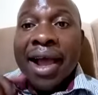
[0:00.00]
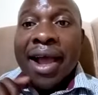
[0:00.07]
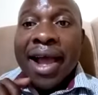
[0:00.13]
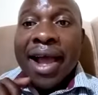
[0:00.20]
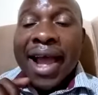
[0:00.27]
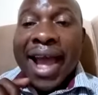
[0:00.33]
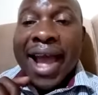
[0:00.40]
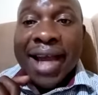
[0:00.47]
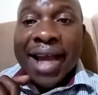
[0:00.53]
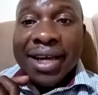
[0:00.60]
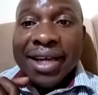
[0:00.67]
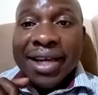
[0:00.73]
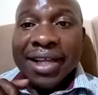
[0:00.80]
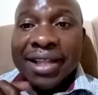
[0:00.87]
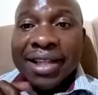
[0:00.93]

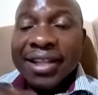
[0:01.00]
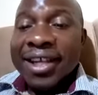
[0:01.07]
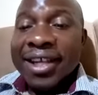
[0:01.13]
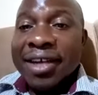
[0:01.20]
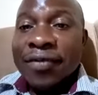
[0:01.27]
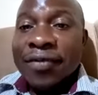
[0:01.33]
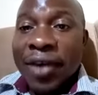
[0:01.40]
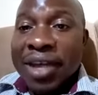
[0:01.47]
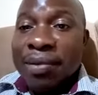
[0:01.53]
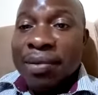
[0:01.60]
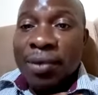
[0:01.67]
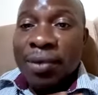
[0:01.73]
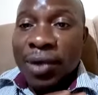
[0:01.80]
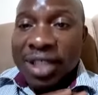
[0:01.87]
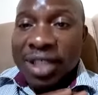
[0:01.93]
And for him,
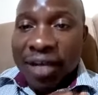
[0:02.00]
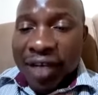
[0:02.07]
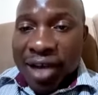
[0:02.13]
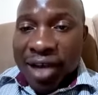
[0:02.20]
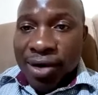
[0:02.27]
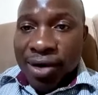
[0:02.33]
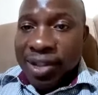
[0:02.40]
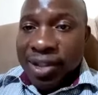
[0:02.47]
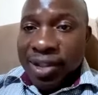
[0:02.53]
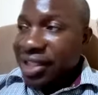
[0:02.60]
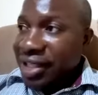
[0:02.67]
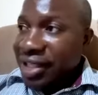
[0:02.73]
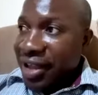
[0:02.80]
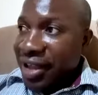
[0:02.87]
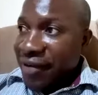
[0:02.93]
whatever he knows,
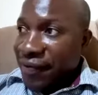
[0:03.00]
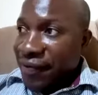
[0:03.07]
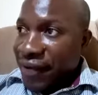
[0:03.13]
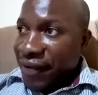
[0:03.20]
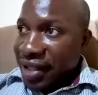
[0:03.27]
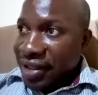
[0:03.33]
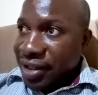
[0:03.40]
he feels is